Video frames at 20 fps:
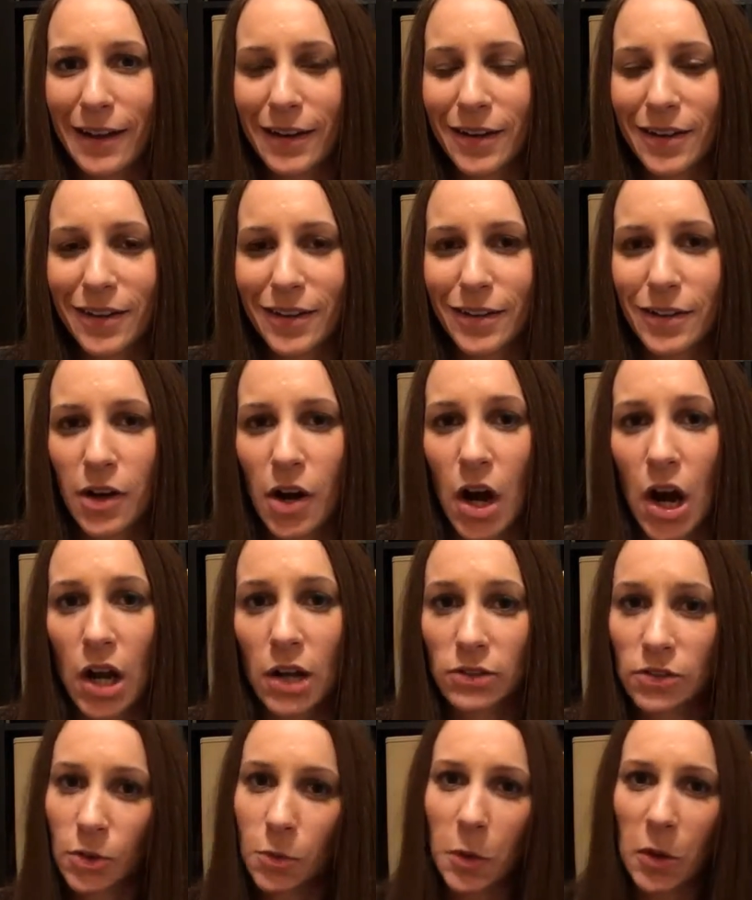Her
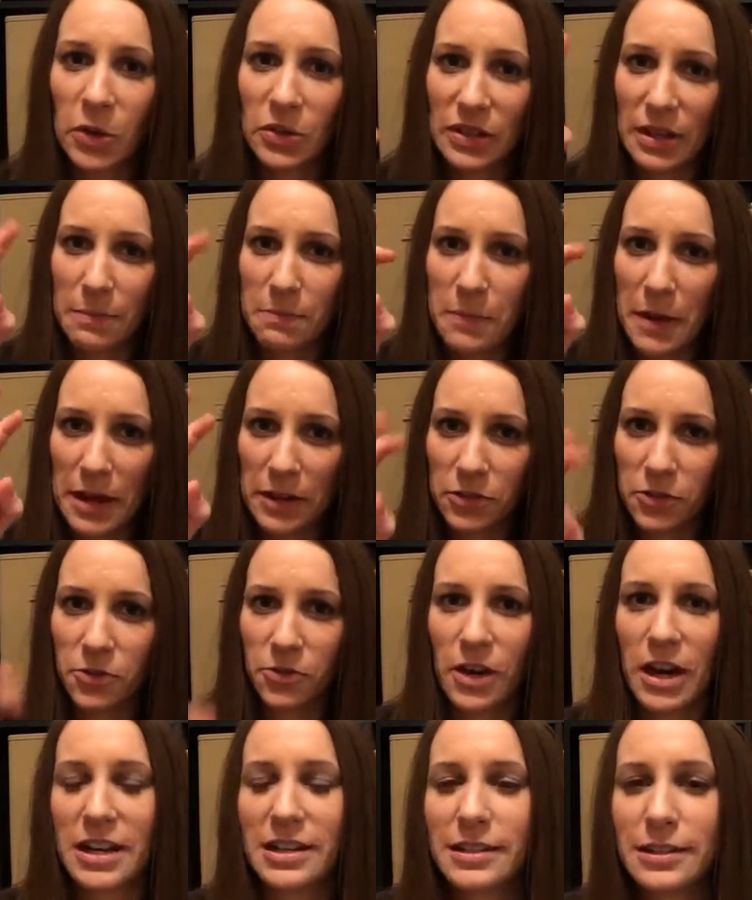supposed best
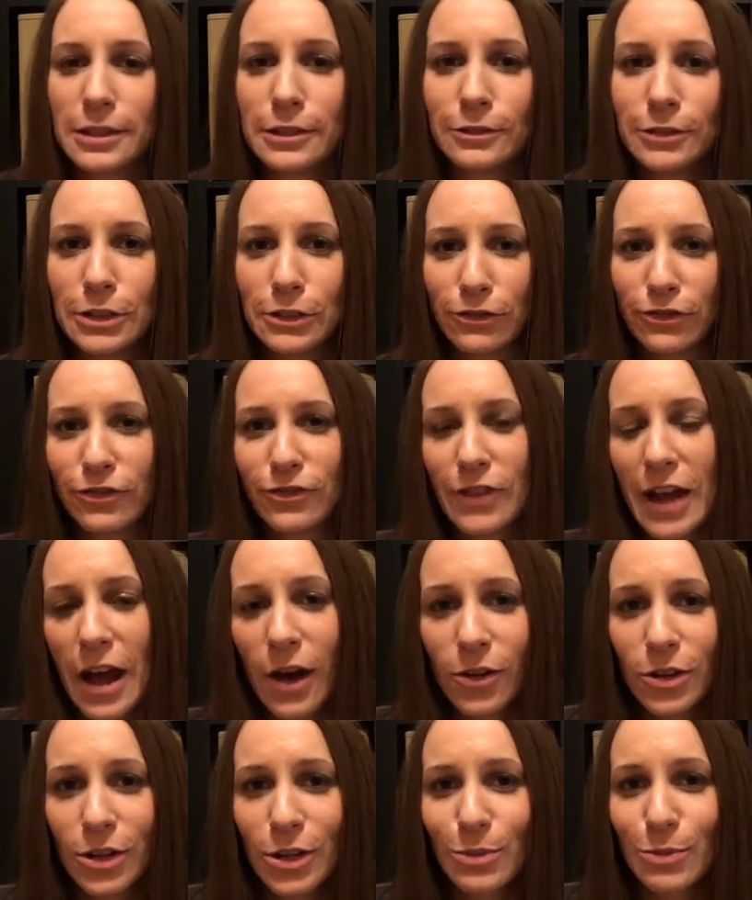friend, Sylvia
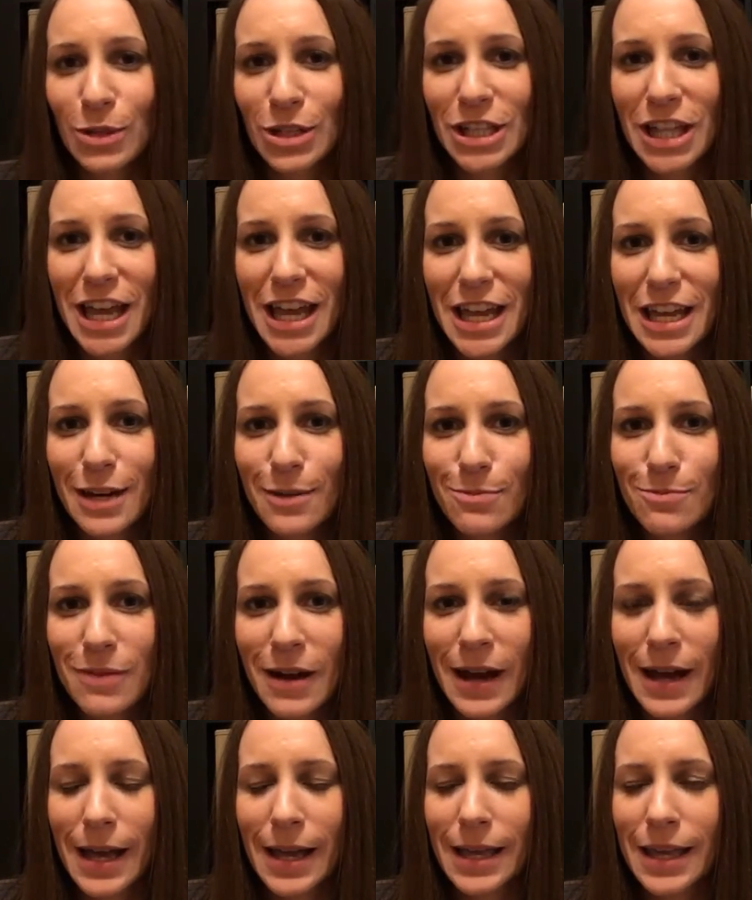Fowler, played
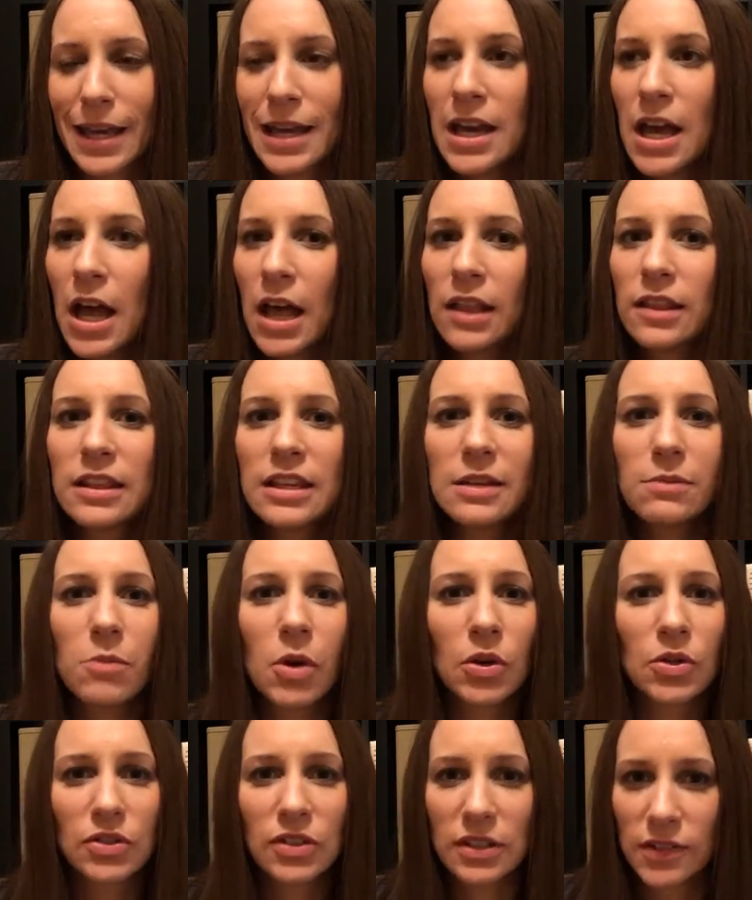by the
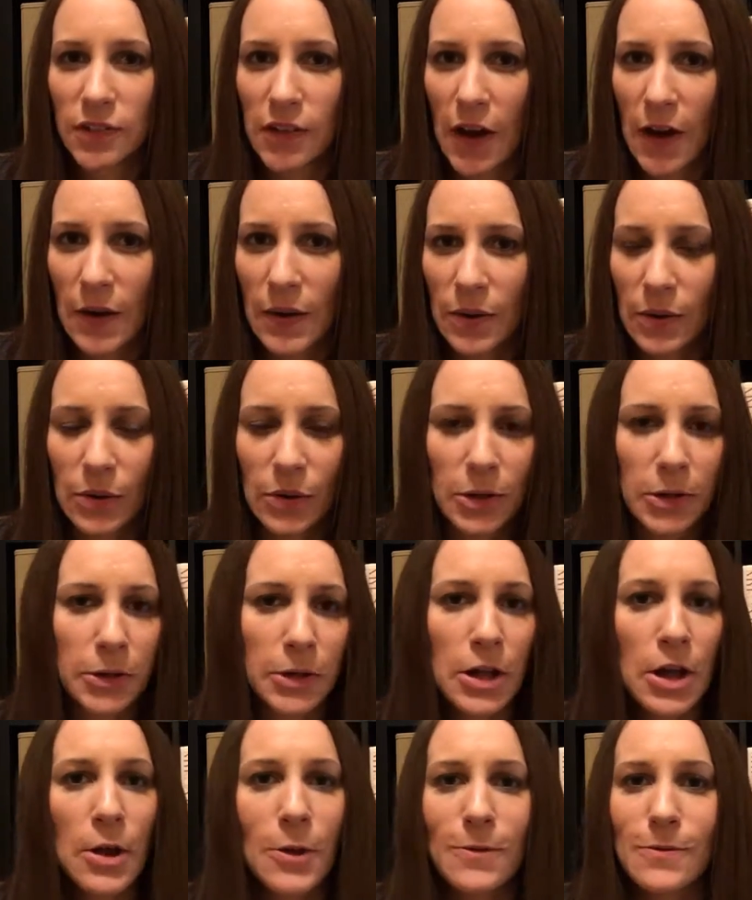most hysterical
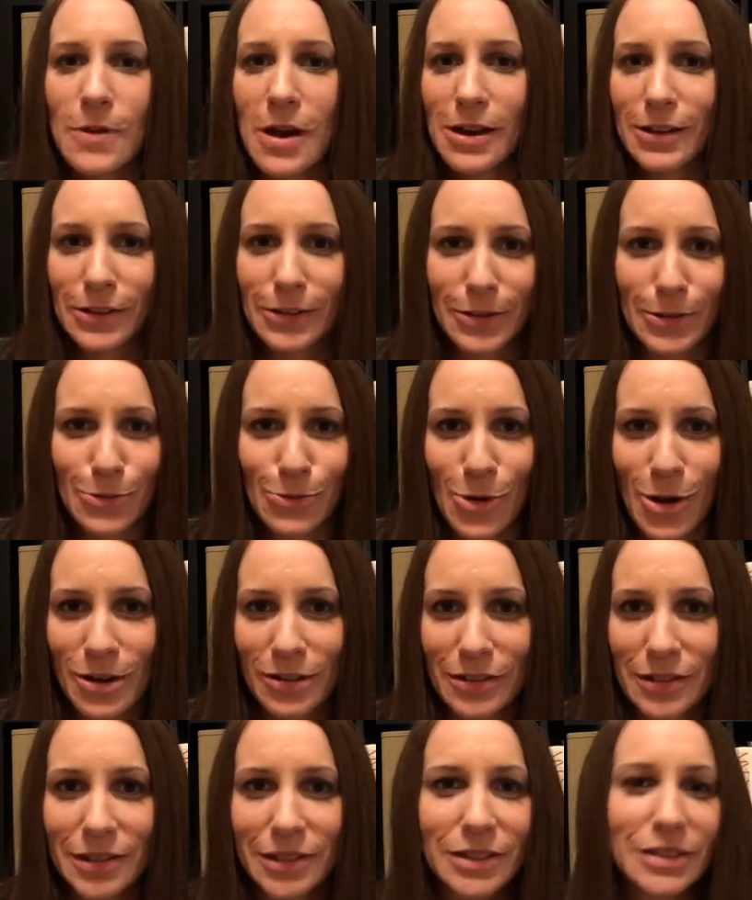Rosalind
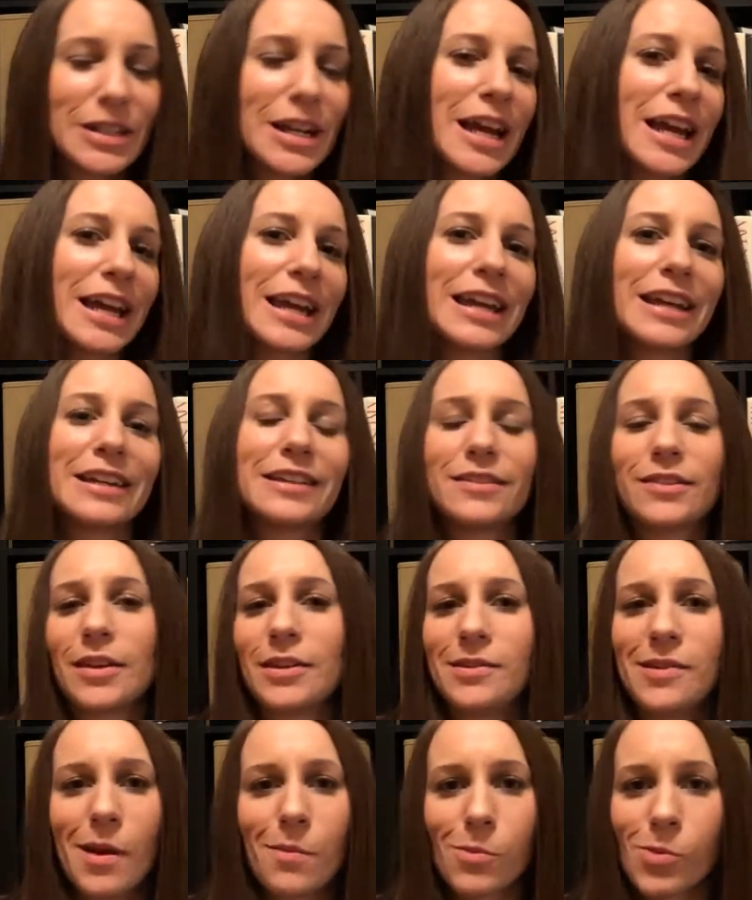Russell, is
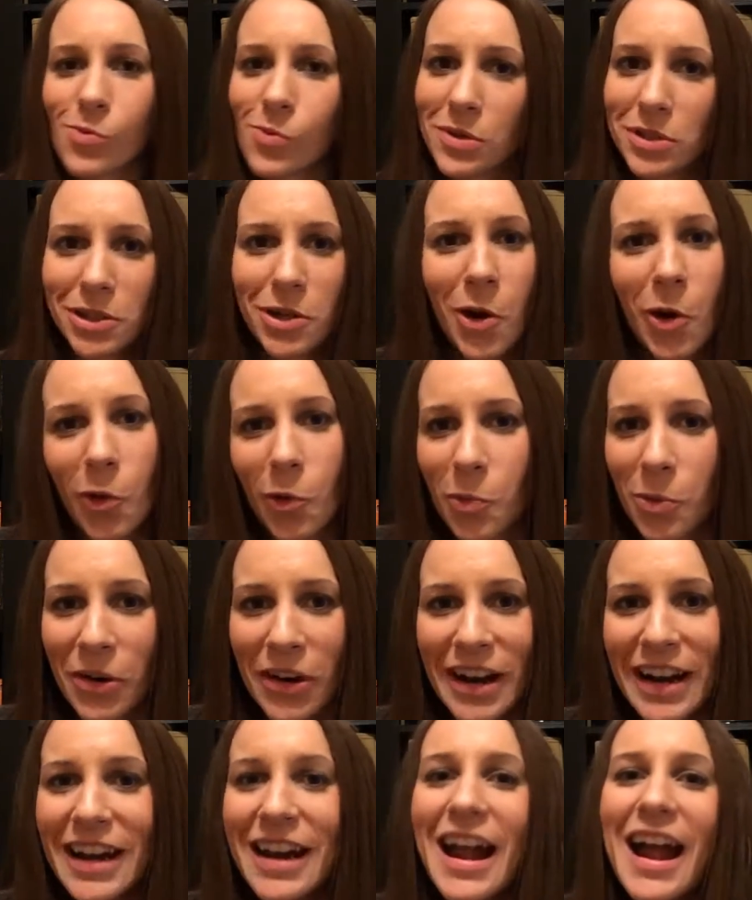the number one
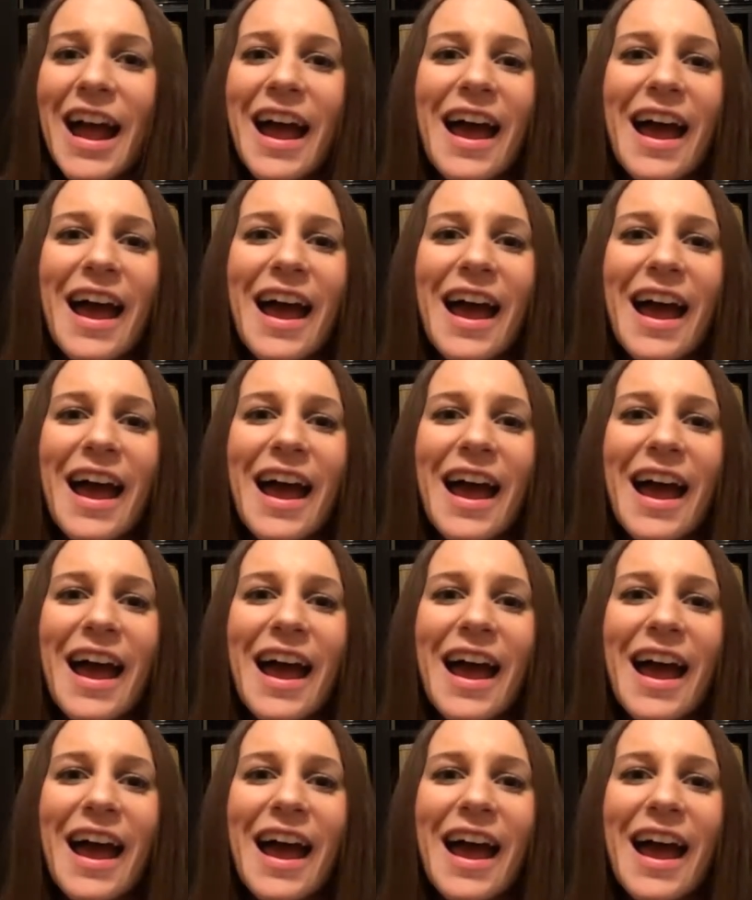culprit.